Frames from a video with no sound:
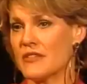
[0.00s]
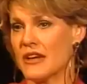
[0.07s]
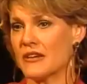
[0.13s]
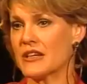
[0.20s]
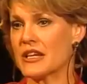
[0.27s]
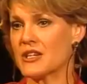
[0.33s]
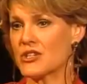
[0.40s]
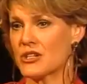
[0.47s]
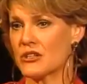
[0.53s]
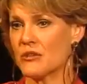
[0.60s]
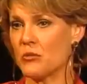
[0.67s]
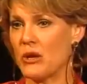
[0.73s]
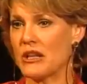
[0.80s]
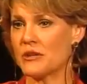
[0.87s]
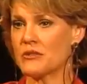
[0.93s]

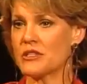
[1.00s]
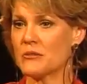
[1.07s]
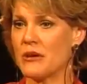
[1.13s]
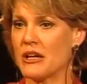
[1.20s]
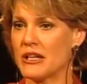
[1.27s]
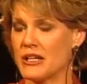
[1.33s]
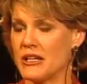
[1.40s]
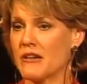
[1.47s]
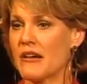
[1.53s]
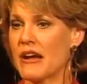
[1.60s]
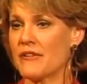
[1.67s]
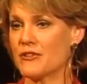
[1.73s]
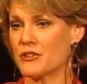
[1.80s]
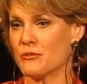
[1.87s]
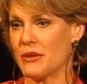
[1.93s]
Foundation. Well, it was about a year
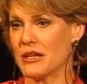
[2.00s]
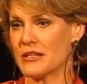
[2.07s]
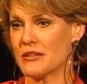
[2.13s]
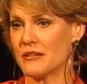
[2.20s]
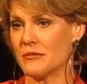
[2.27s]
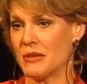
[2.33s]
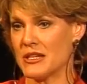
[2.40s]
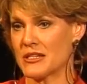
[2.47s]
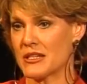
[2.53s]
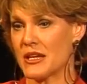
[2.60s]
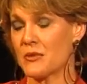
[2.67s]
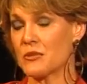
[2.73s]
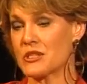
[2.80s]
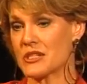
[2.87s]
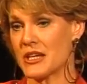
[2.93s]
after my
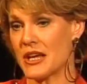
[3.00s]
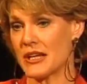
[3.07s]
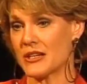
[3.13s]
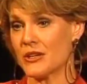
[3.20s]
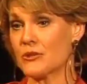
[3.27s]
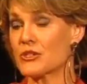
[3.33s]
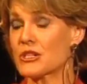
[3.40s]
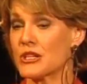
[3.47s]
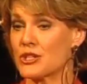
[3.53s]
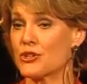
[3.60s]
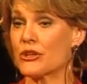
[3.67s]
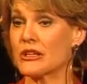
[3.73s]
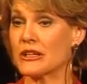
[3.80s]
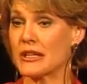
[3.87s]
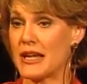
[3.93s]
son was diagnosed. I
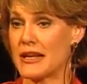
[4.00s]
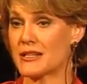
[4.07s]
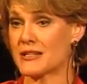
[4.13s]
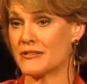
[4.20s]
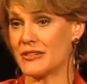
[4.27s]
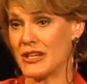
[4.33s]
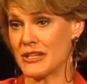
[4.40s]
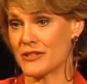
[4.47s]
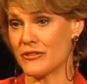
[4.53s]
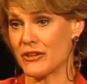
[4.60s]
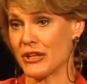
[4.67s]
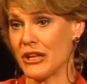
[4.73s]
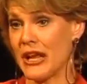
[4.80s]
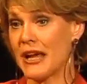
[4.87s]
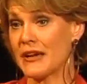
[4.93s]
joined the cast of Days of
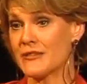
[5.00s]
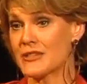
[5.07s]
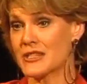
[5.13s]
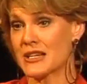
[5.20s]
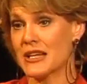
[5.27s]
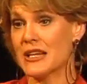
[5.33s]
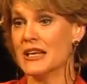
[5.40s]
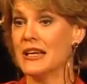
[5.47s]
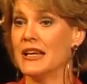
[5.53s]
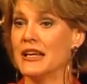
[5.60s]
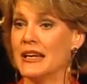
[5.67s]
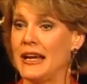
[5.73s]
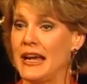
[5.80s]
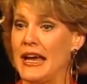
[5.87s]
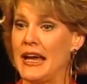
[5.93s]
Our Lives.
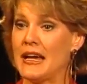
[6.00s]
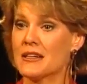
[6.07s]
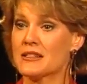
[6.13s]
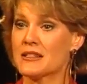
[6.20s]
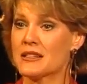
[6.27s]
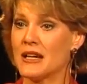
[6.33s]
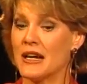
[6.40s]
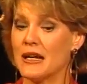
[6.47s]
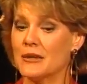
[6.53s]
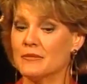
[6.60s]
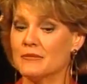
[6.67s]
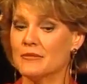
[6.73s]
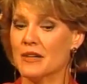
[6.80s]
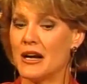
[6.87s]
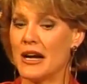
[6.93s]
And
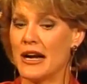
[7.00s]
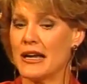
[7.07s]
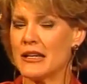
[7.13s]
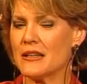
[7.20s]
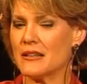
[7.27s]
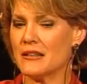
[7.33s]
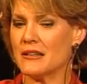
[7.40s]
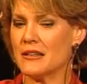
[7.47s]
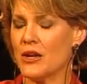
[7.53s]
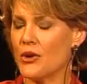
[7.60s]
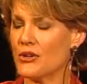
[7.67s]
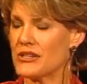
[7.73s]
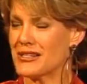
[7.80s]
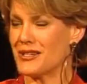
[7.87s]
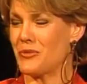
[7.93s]
I
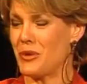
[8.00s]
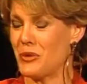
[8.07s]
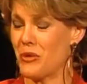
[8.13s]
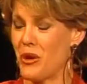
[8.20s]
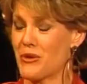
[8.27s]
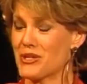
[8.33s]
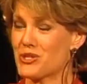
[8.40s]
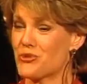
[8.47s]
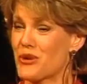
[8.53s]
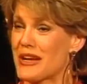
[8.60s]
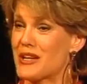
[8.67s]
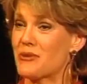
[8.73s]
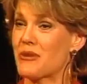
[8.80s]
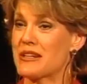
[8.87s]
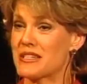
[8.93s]
noticed that we were always
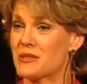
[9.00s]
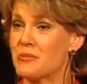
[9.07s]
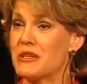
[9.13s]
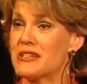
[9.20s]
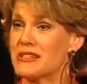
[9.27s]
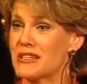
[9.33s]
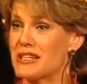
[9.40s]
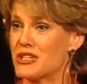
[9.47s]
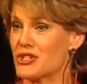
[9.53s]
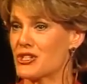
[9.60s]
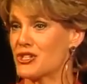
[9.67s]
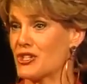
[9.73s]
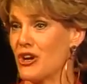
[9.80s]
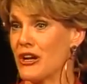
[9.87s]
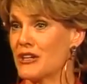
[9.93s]
trading recipes, and it
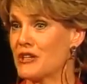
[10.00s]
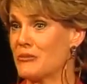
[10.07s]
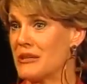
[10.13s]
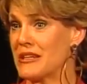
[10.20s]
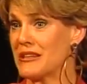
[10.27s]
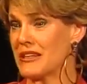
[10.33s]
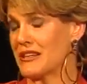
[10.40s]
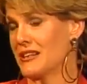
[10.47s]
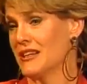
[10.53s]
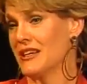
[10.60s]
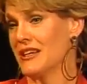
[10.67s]
just dawned on me that